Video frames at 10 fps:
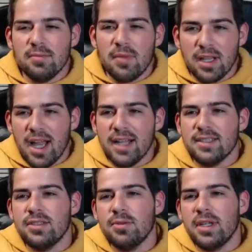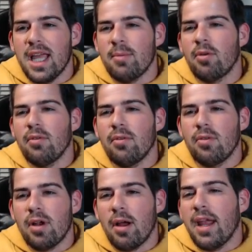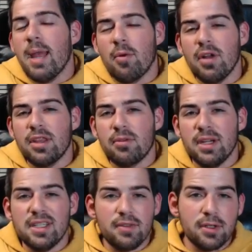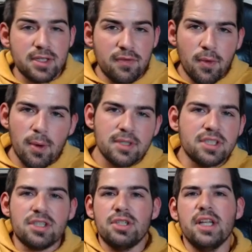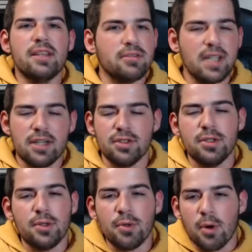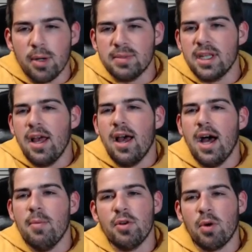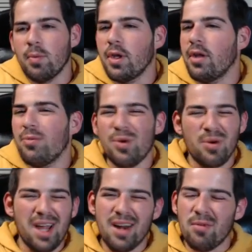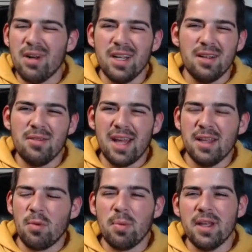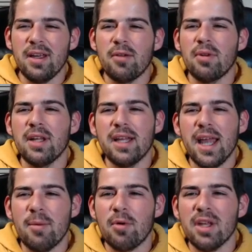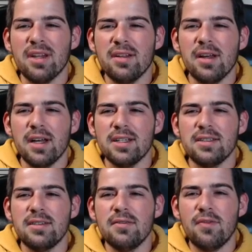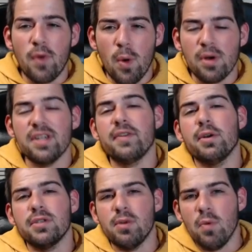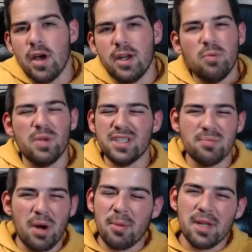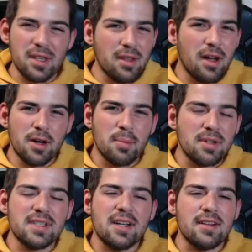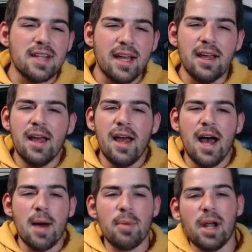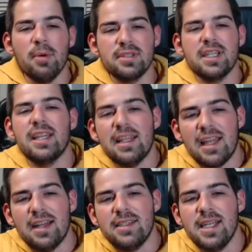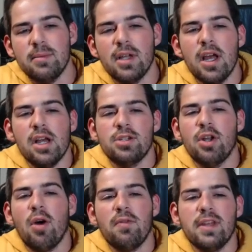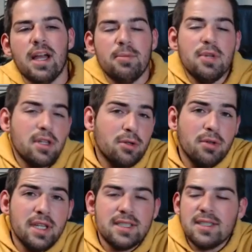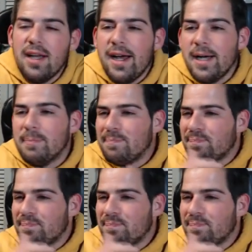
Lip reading: alliance is doing Gamma Raid 3 difficulty 4 just to get those extra gold orbs, but normally we're kind of running, I think we're planning on running Gamma Raid 4 difficulty 1. We should probably get 100% on that, but I will say that team should hopefully help you get through this, and